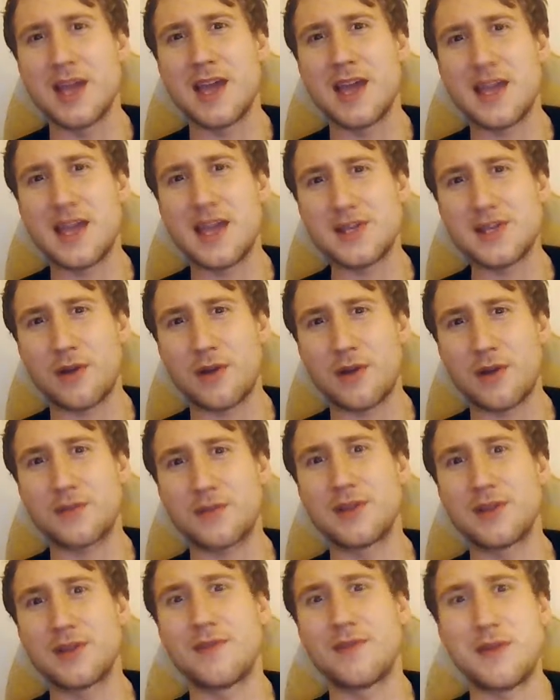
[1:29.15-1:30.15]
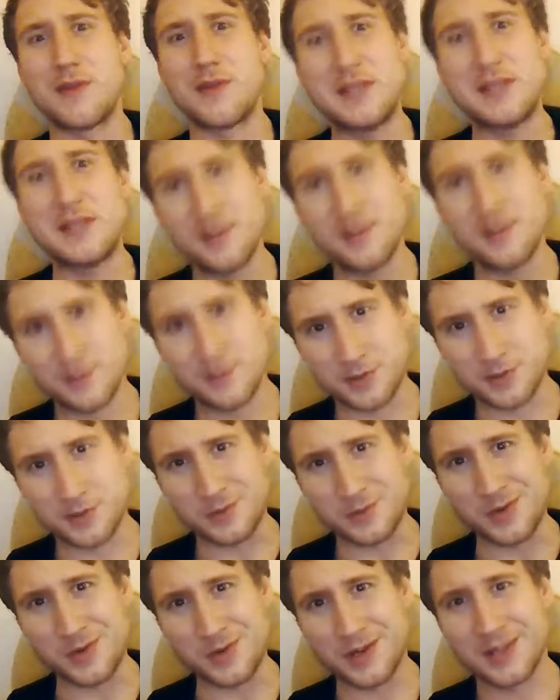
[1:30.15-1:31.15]
is often a very difficult
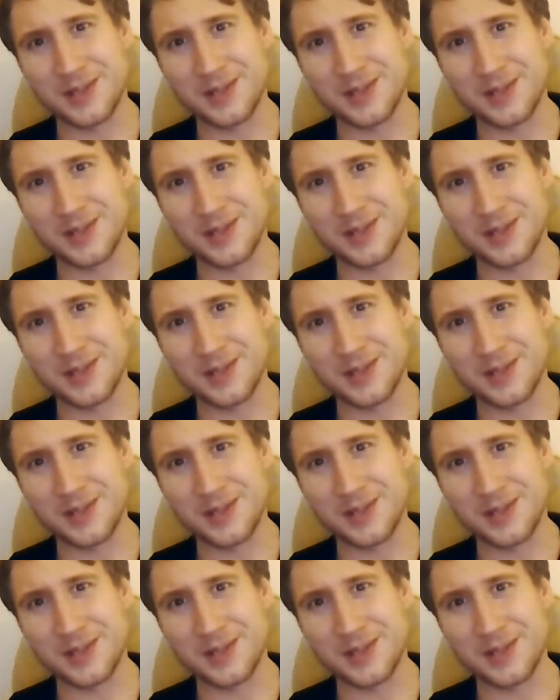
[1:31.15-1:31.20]
one.